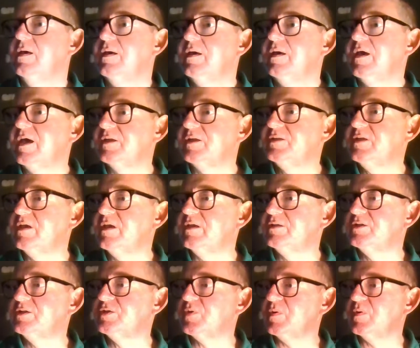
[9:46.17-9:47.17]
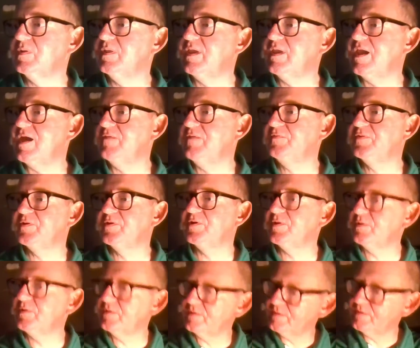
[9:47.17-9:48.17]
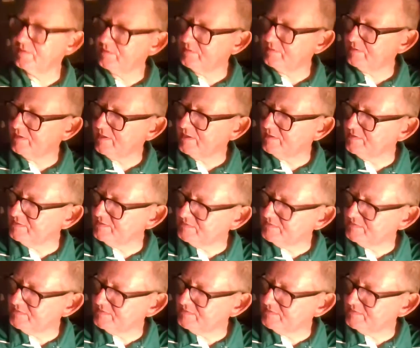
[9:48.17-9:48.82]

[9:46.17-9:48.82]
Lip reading: done shortly after the